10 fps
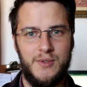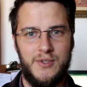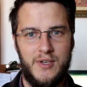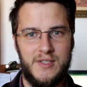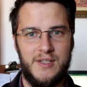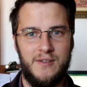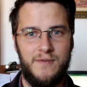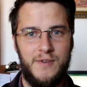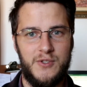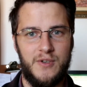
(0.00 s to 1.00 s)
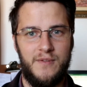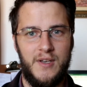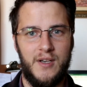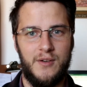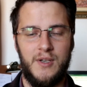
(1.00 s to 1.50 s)
to address in a future
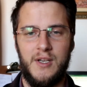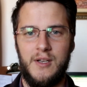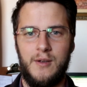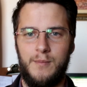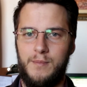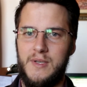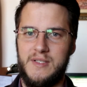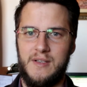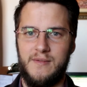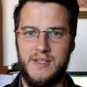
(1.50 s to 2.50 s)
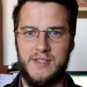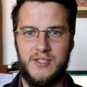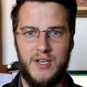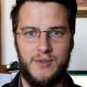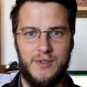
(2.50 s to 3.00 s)
video, please give us a
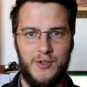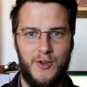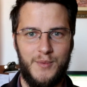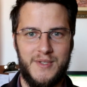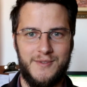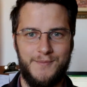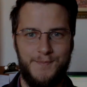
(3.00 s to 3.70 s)
shout in the comments.